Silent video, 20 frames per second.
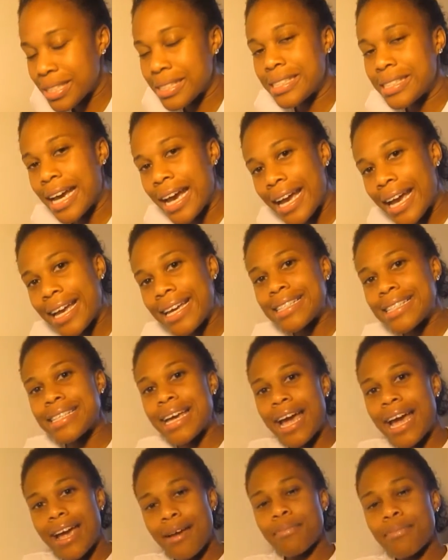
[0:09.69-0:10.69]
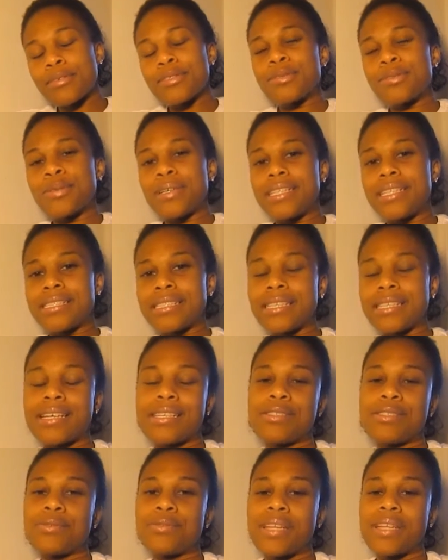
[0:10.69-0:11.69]
Today is April
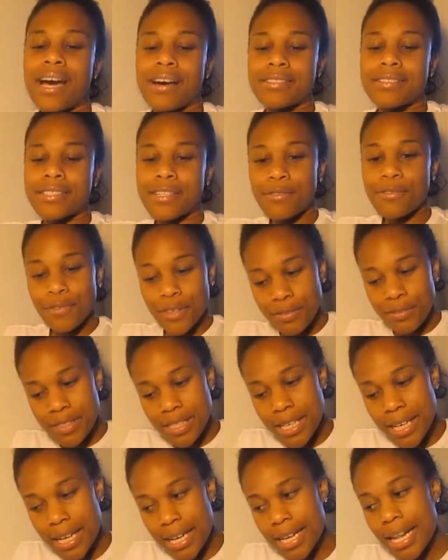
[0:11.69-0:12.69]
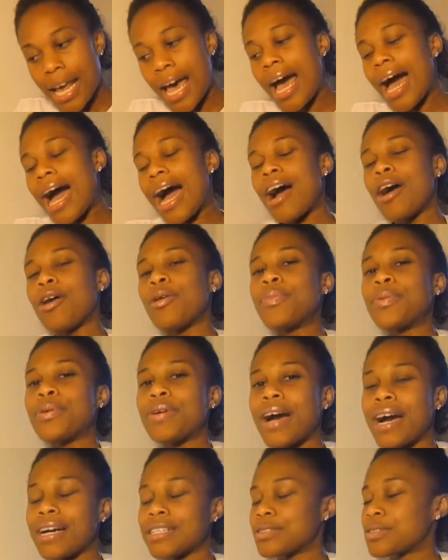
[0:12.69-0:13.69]
26, 2015. I hope
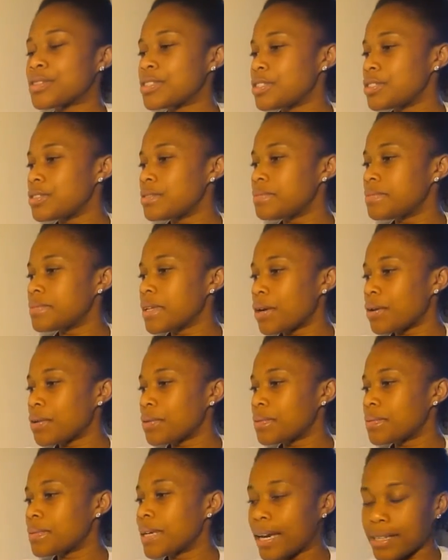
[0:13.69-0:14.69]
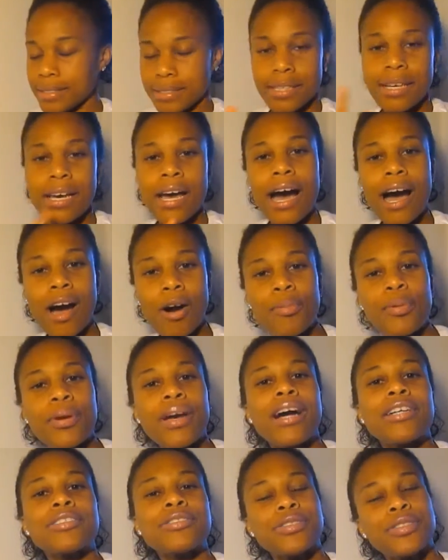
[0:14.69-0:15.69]
you guys are I hope
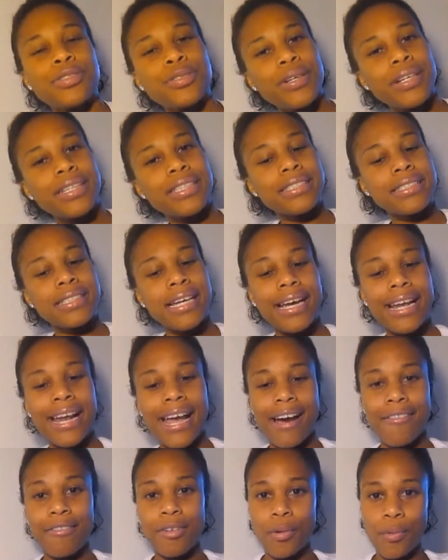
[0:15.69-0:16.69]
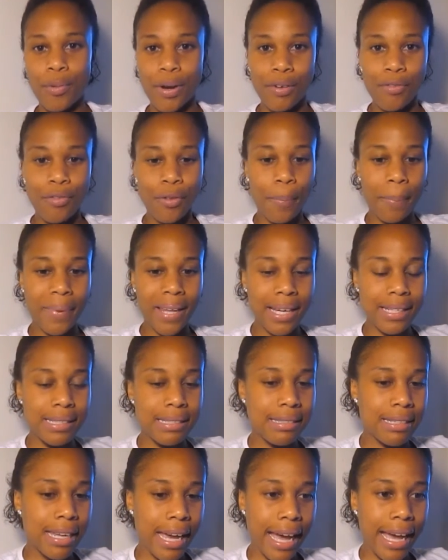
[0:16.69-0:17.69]
you guys are enjoying this day and having a wonderful,
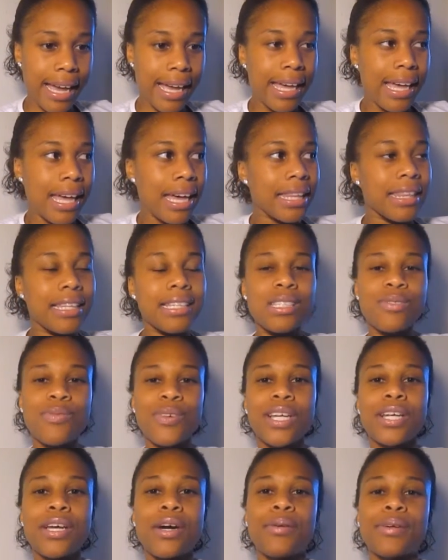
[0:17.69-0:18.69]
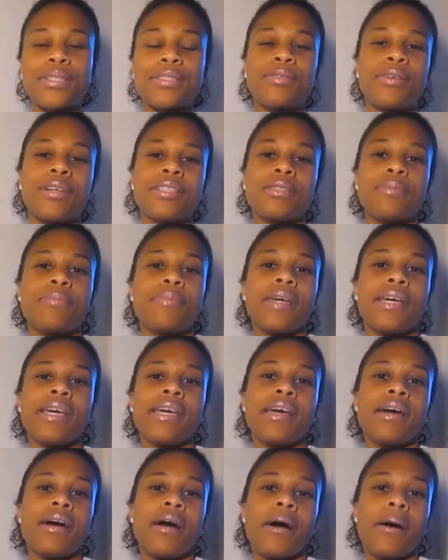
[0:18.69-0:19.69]
blessed day. This video is going to
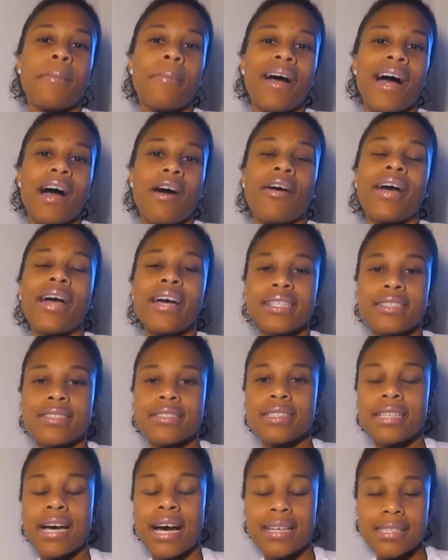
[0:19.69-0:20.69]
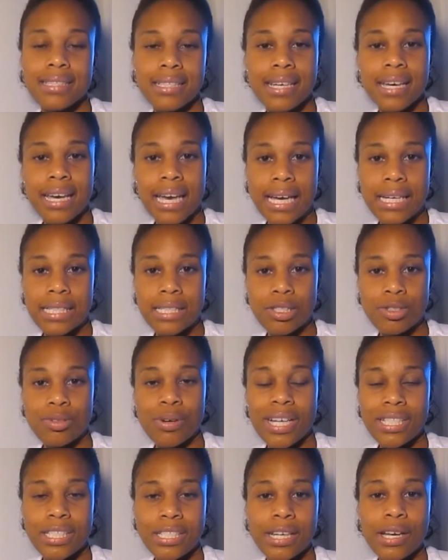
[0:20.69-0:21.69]
be about exercising and
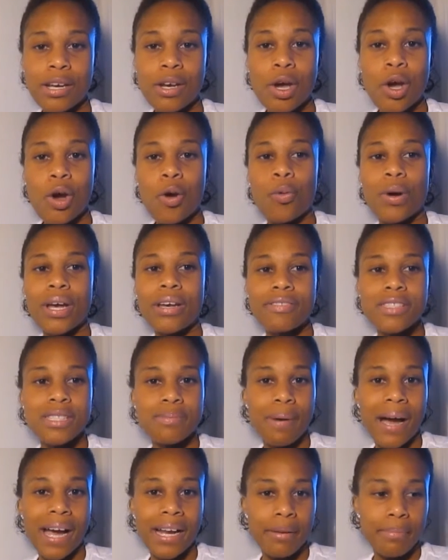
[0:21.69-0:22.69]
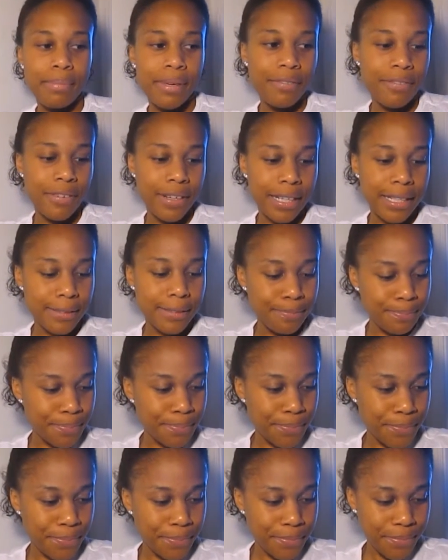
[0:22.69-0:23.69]
stretching with Spina Bifida.
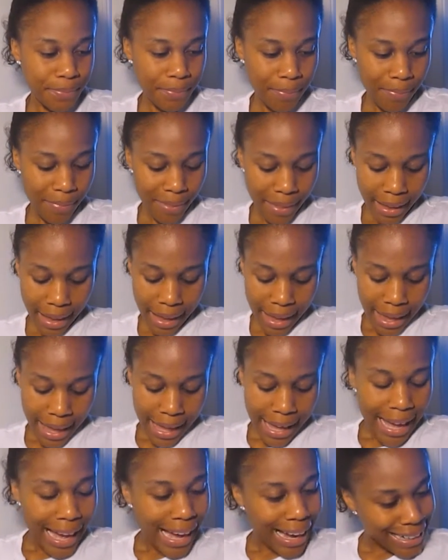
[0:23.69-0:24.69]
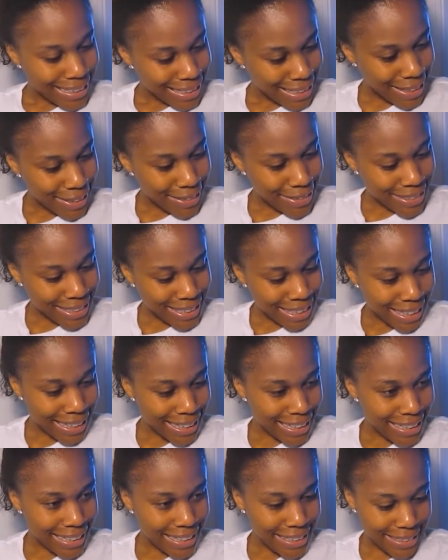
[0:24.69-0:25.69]
I know,
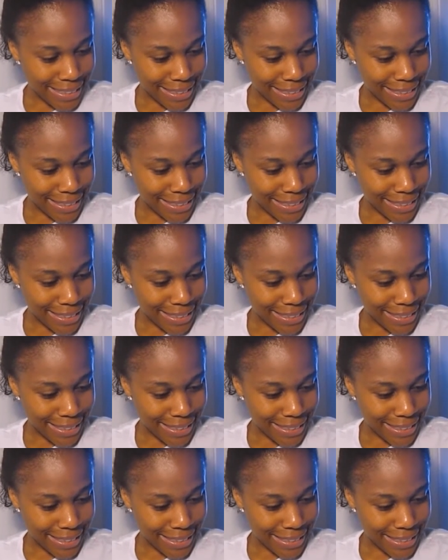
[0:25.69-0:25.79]
son.